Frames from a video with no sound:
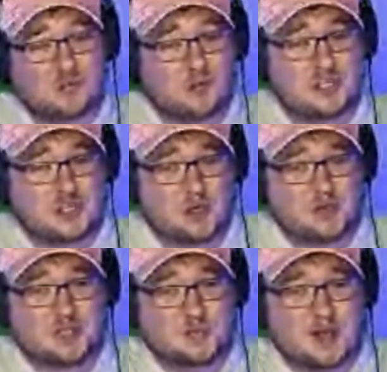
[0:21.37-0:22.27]
I wasn't
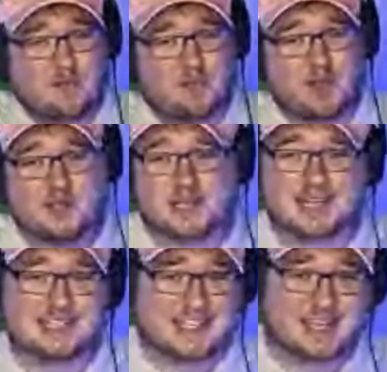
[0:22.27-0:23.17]
really sure what to expect from
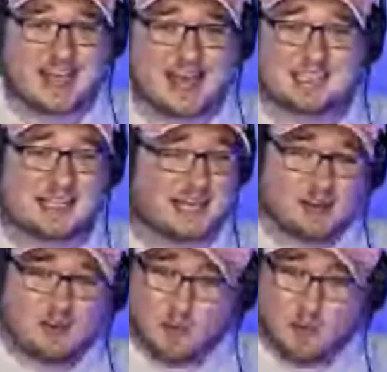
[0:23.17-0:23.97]
this. I'd seen the cast.